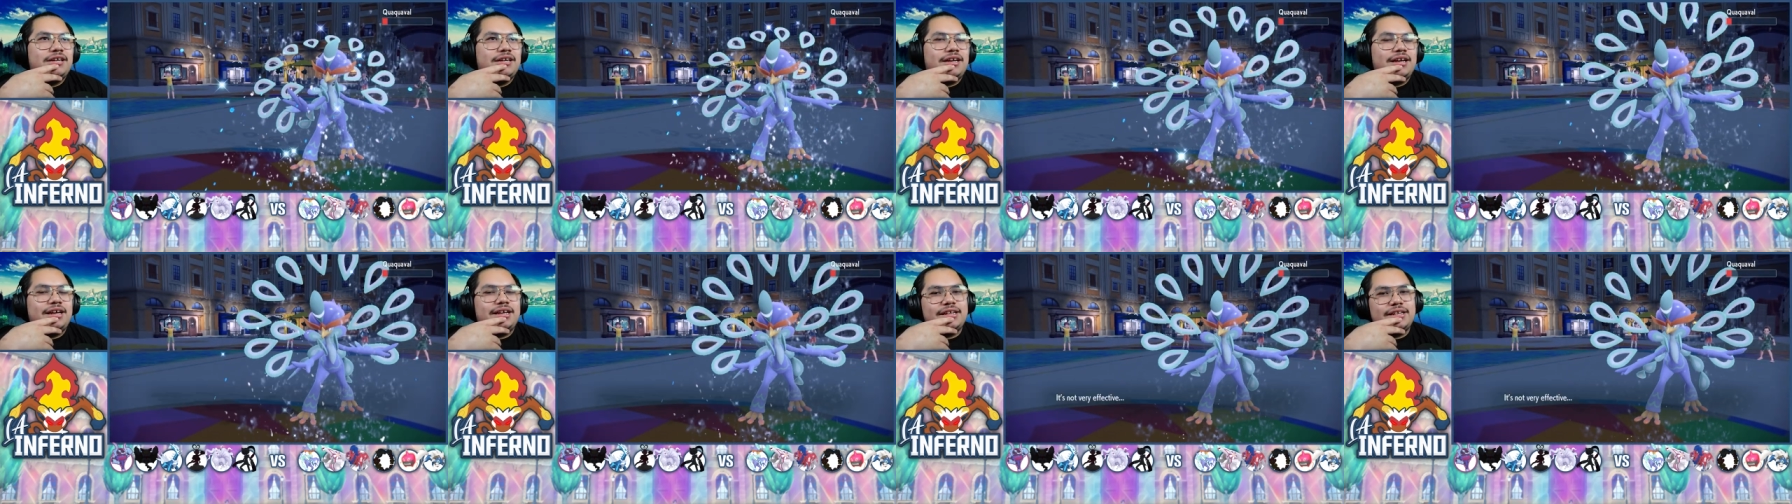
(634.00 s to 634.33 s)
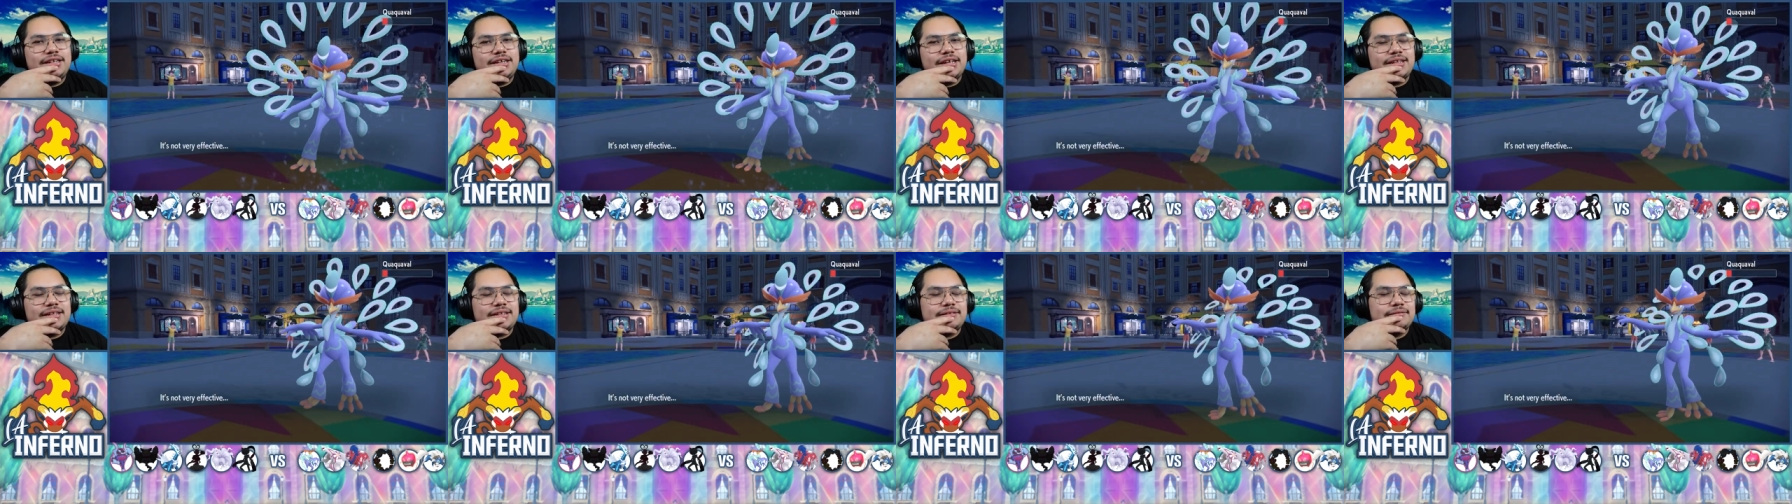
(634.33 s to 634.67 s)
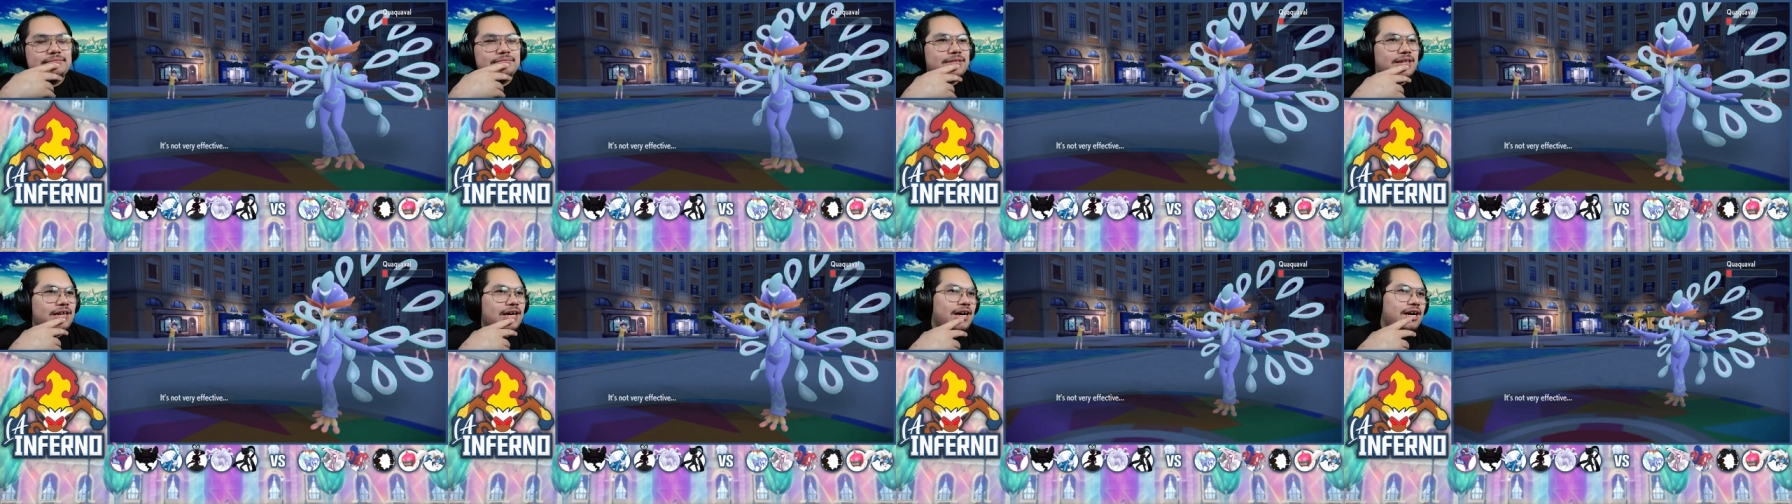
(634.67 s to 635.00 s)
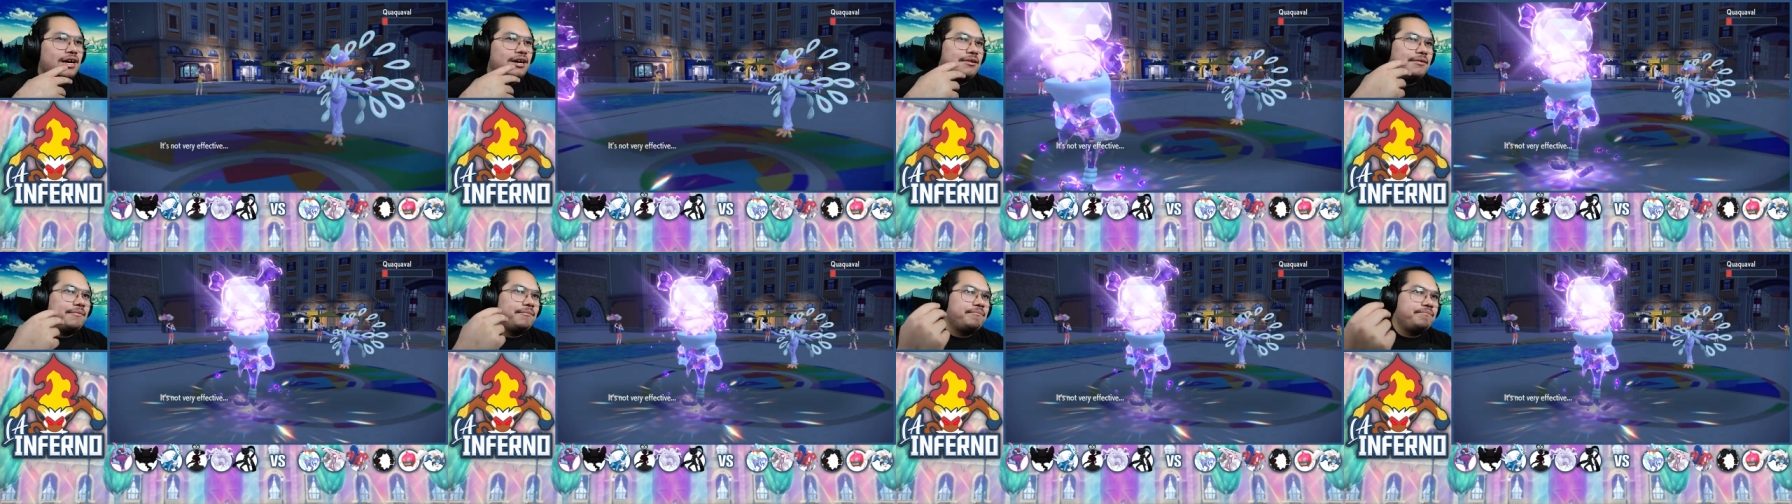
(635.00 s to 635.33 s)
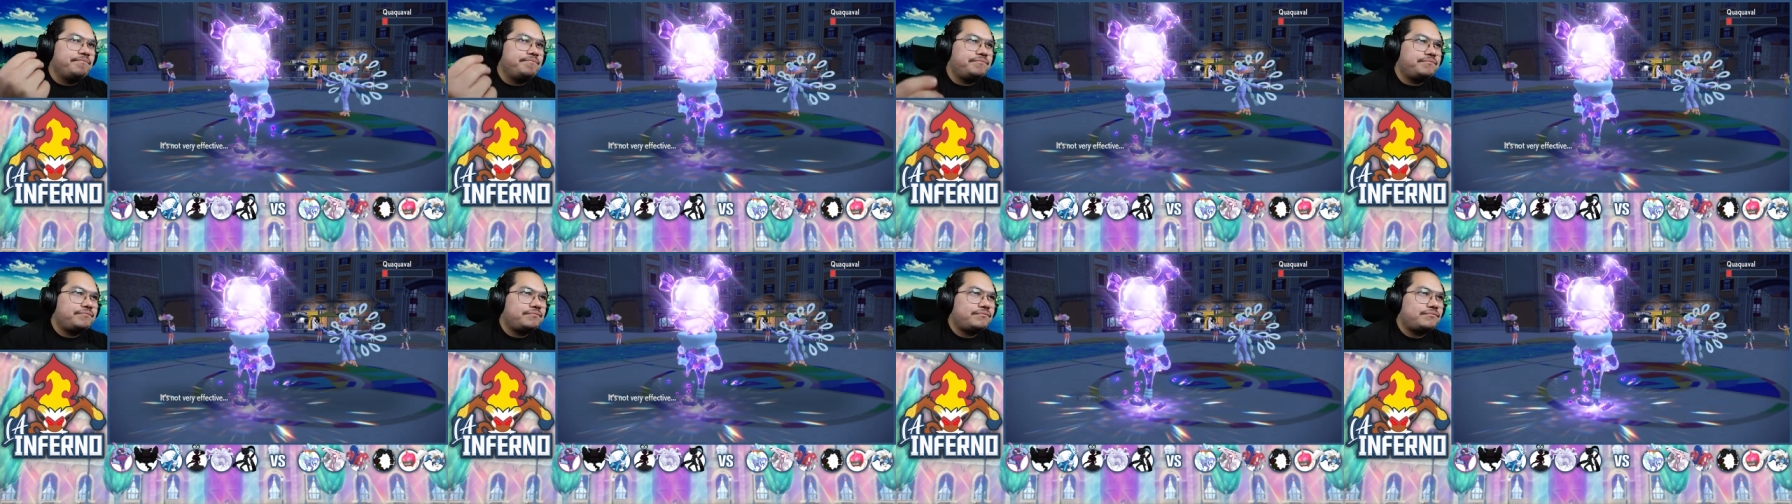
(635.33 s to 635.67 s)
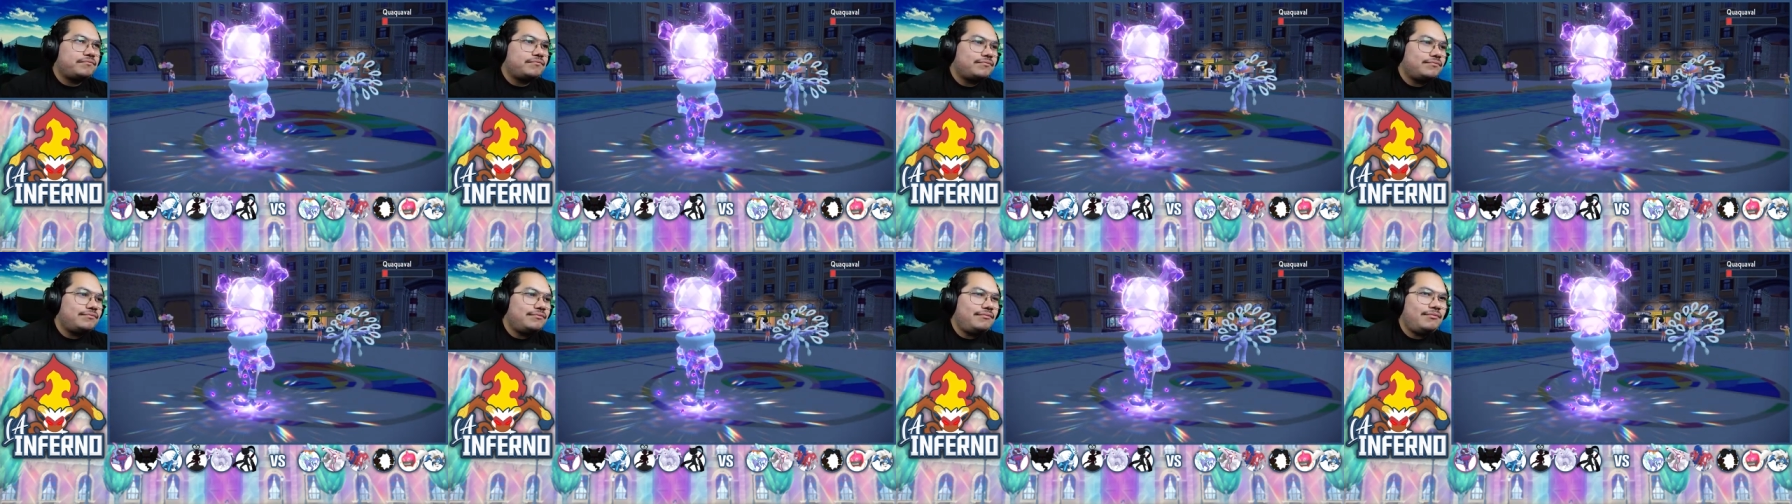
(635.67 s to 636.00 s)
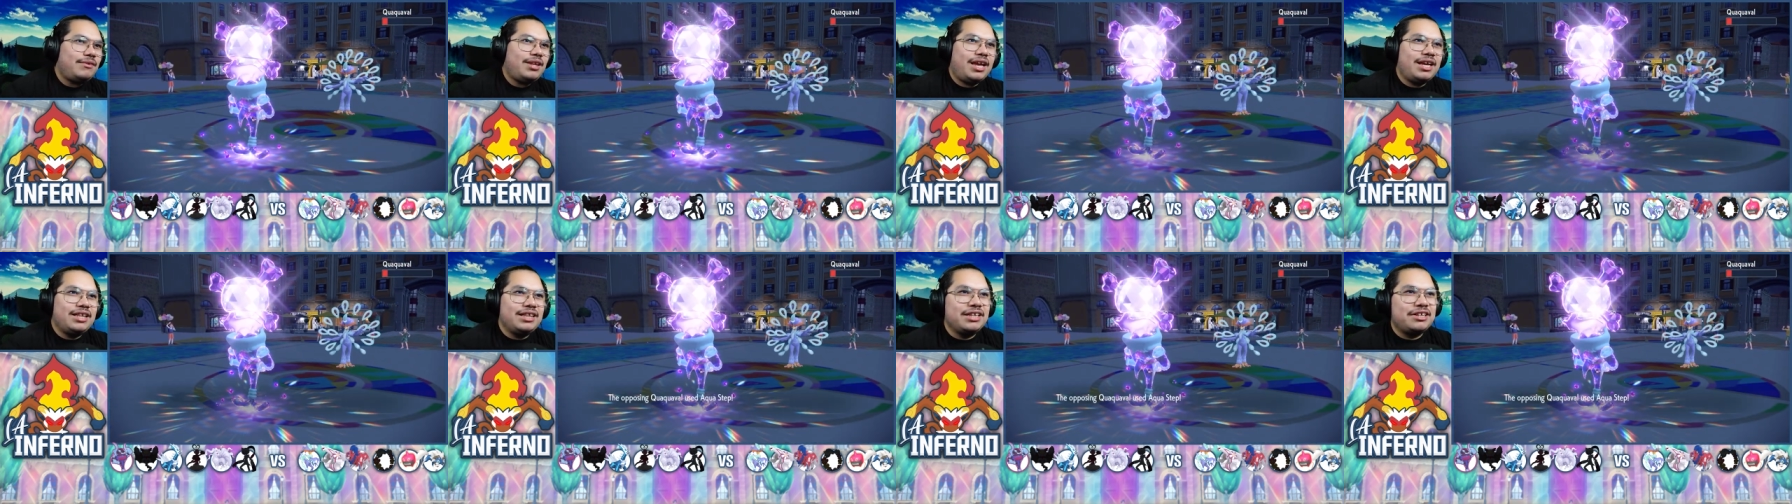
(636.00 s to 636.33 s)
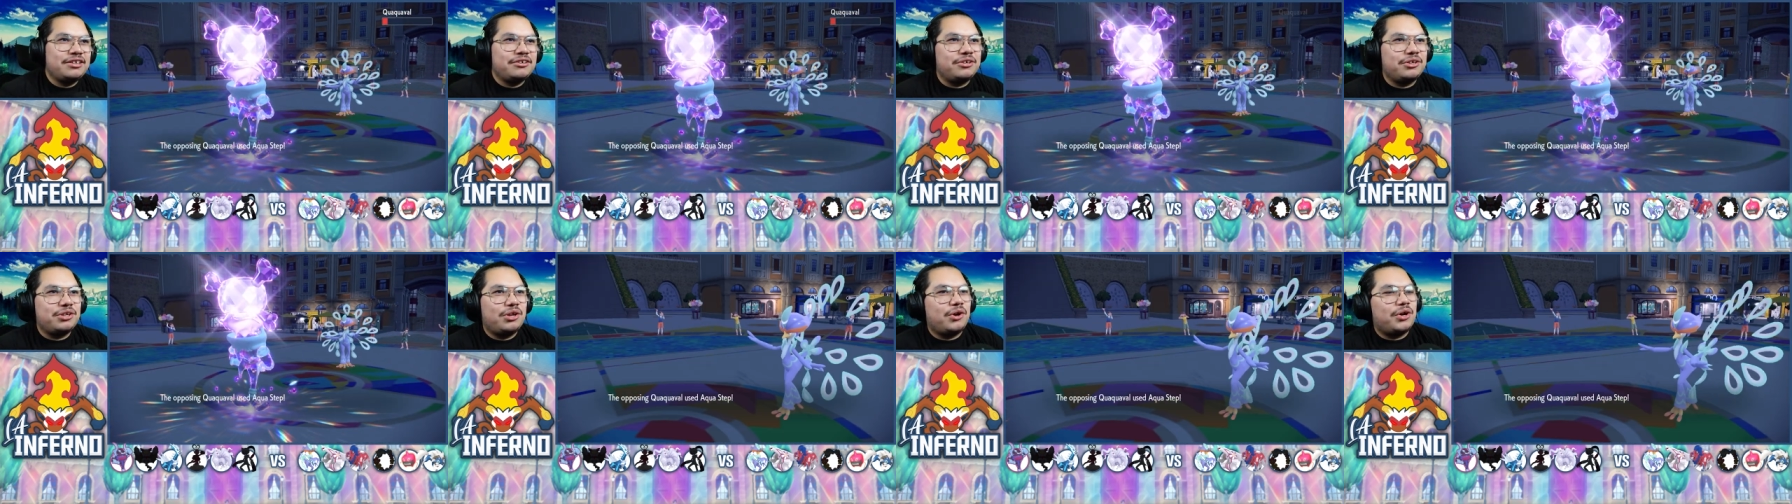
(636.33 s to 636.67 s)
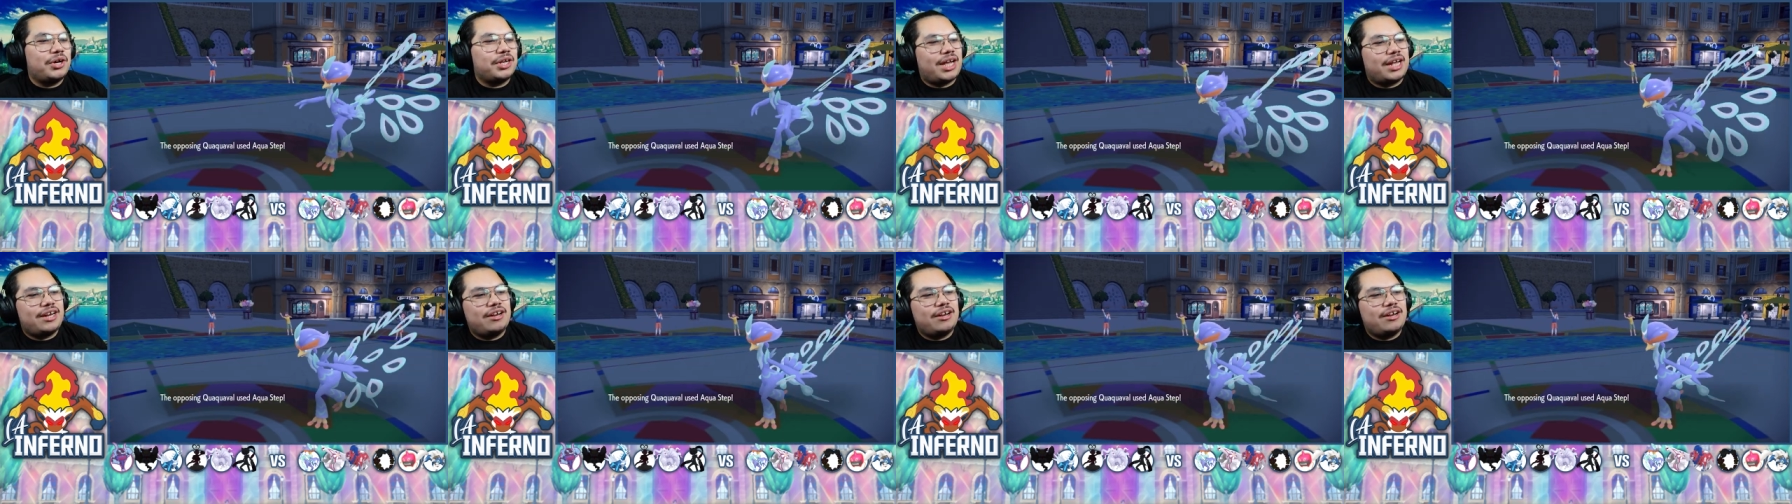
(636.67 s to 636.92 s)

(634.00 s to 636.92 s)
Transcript: and it doesn't. Um, a little annoying.